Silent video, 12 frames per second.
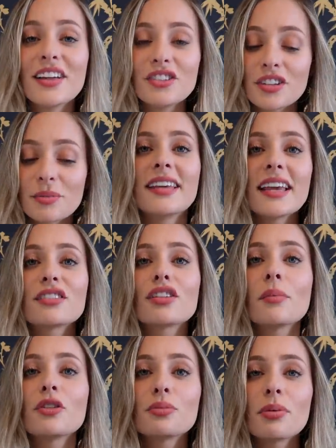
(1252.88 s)
just take
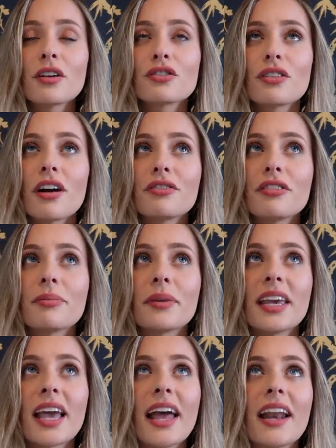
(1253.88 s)
so much pressure off of
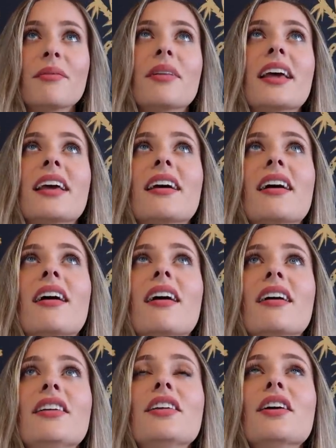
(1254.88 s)
me. And I'm like,
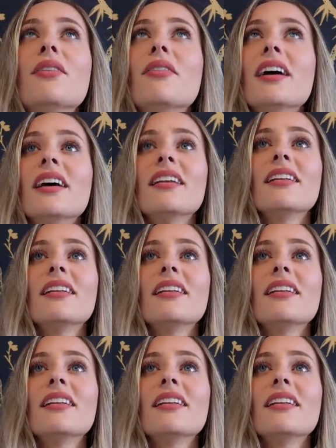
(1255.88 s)
you know what?